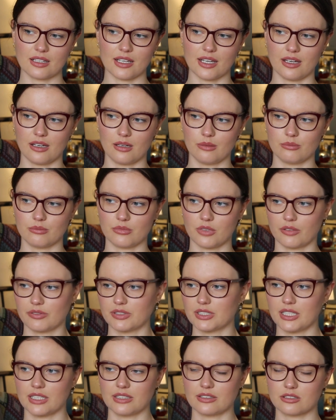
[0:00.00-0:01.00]

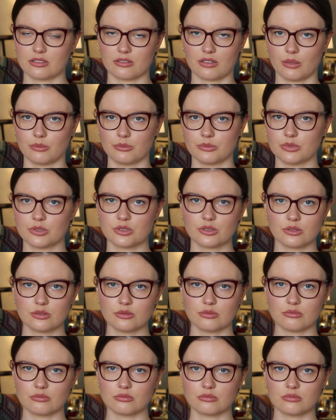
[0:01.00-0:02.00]
Obviously Instagram's
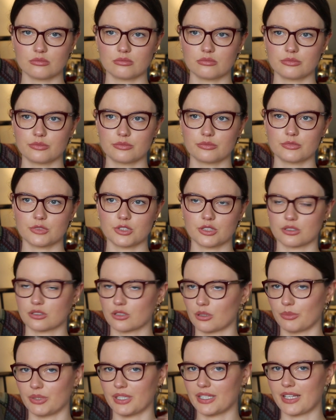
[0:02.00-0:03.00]

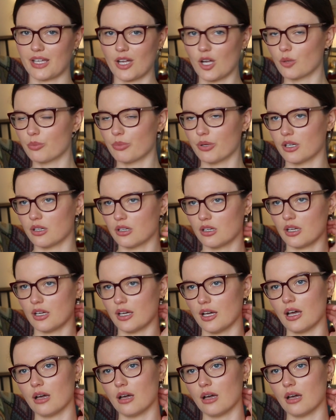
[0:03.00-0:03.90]
just completely open.